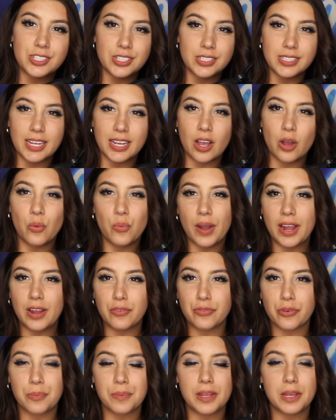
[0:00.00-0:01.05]
just like a
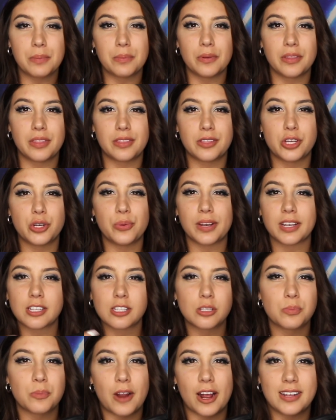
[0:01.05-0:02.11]
way for people to
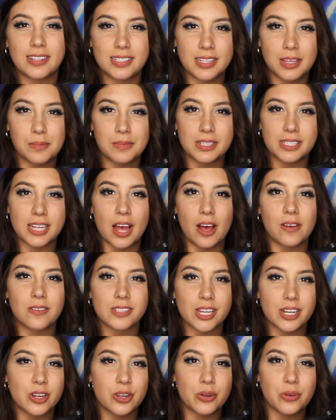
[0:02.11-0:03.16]
express
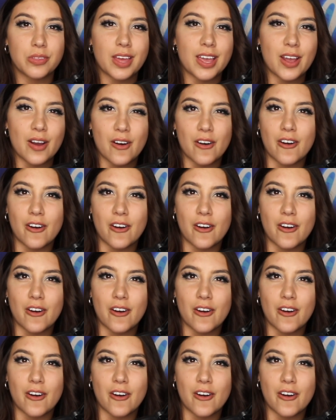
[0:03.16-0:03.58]
themselves and who they